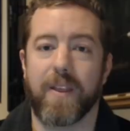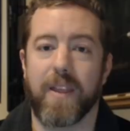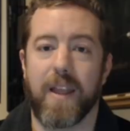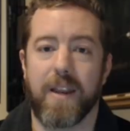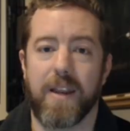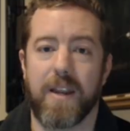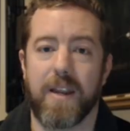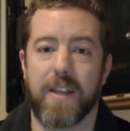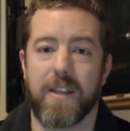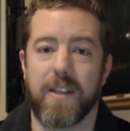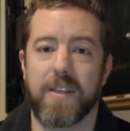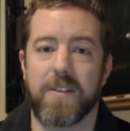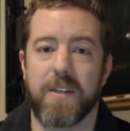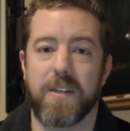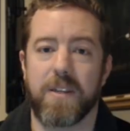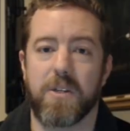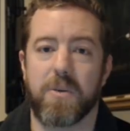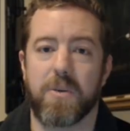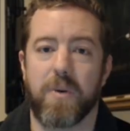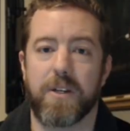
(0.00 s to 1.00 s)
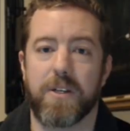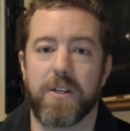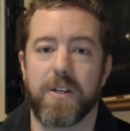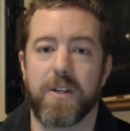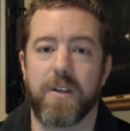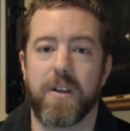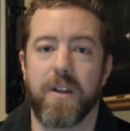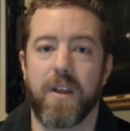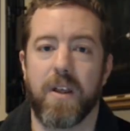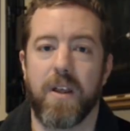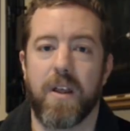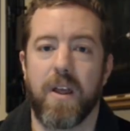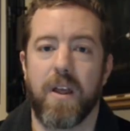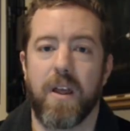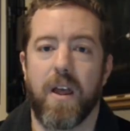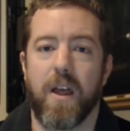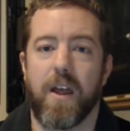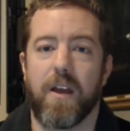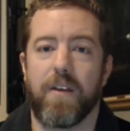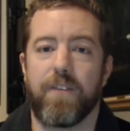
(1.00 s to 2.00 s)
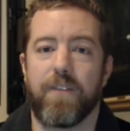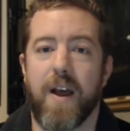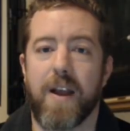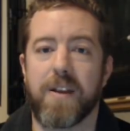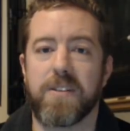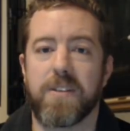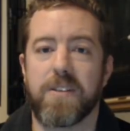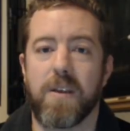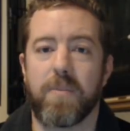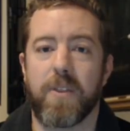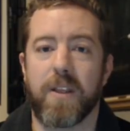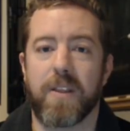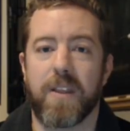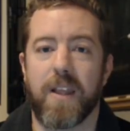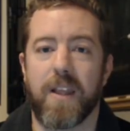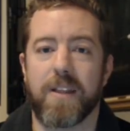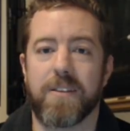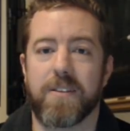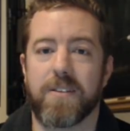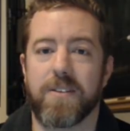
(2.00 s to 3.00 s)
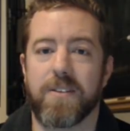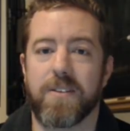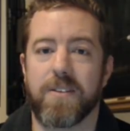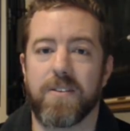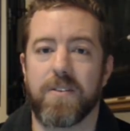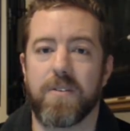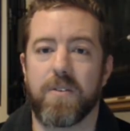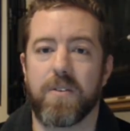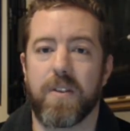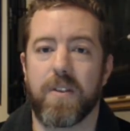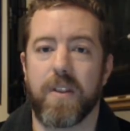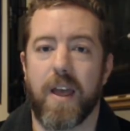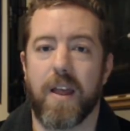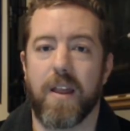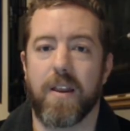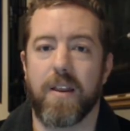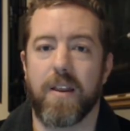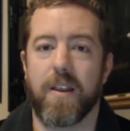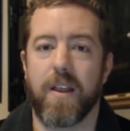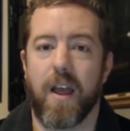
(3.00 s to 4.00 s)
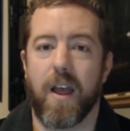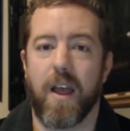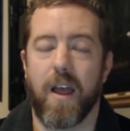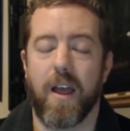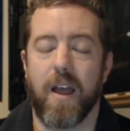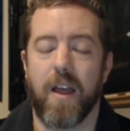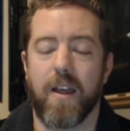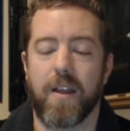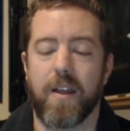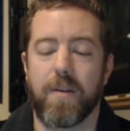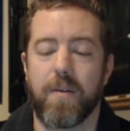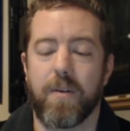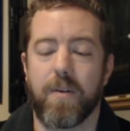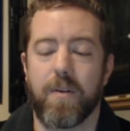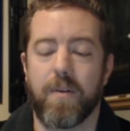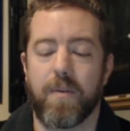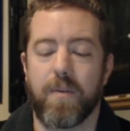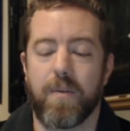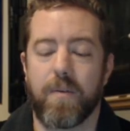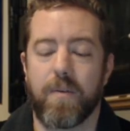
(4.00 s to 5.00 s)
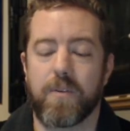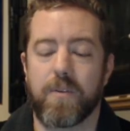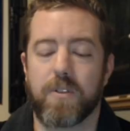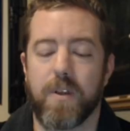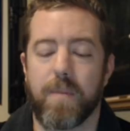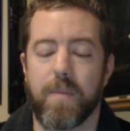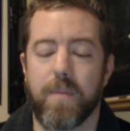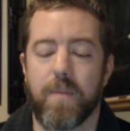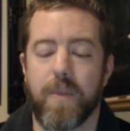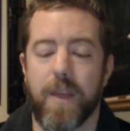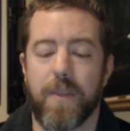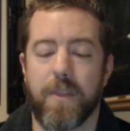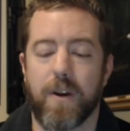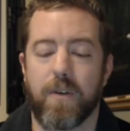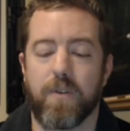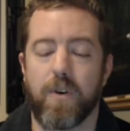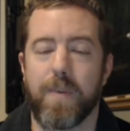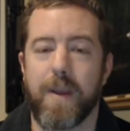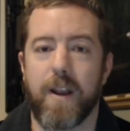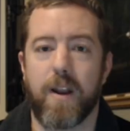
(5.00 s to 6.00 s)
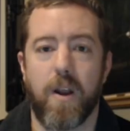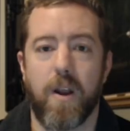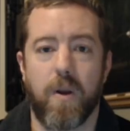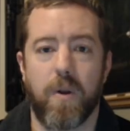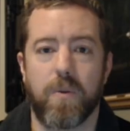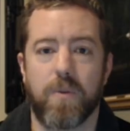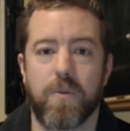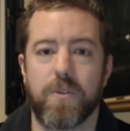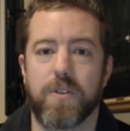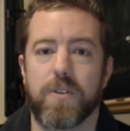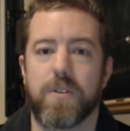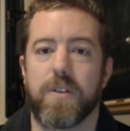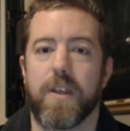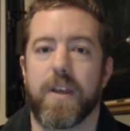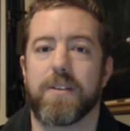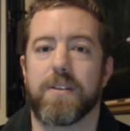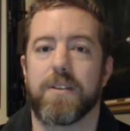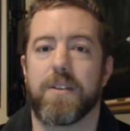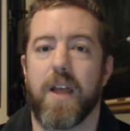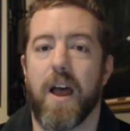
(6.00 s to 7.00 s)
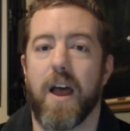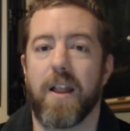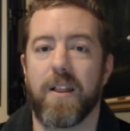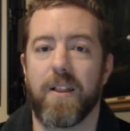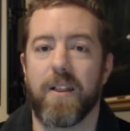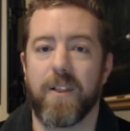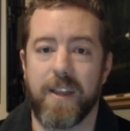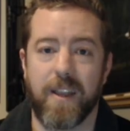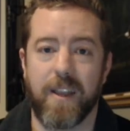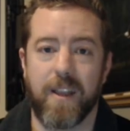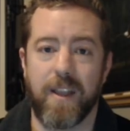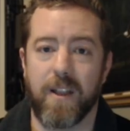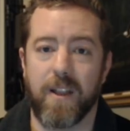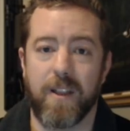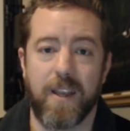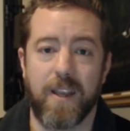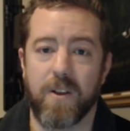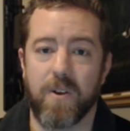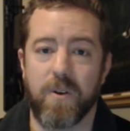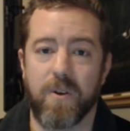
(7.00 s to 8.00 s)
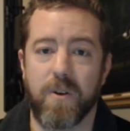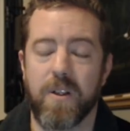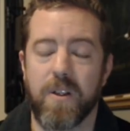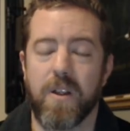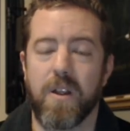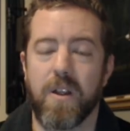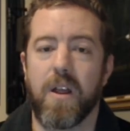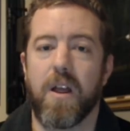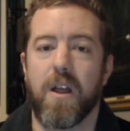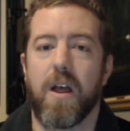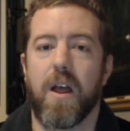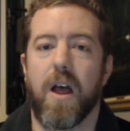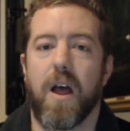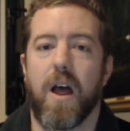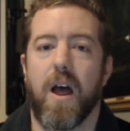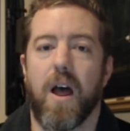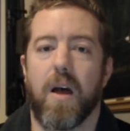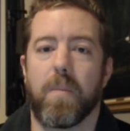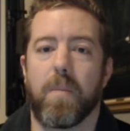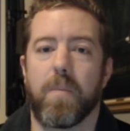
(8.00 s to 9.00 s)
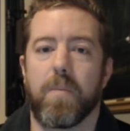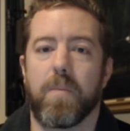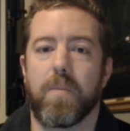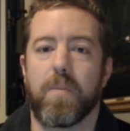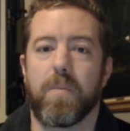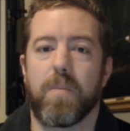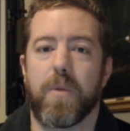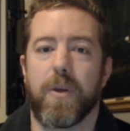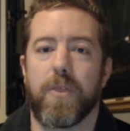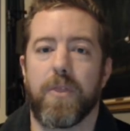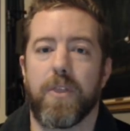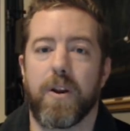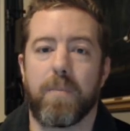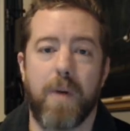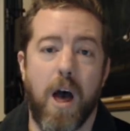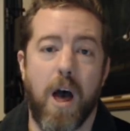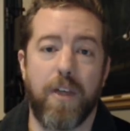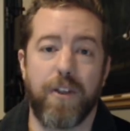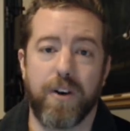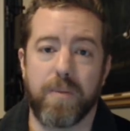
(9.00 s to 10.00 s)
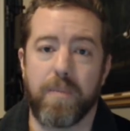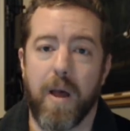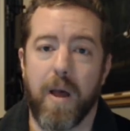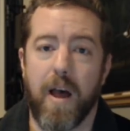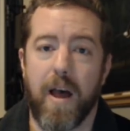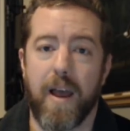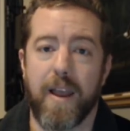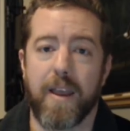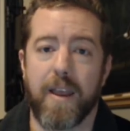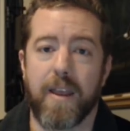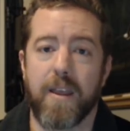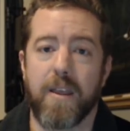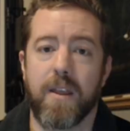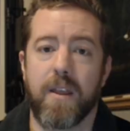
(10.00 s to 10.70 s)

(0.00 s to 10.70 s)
they did in this situation find something that their roommate owns that's not illegal, but they're bothered by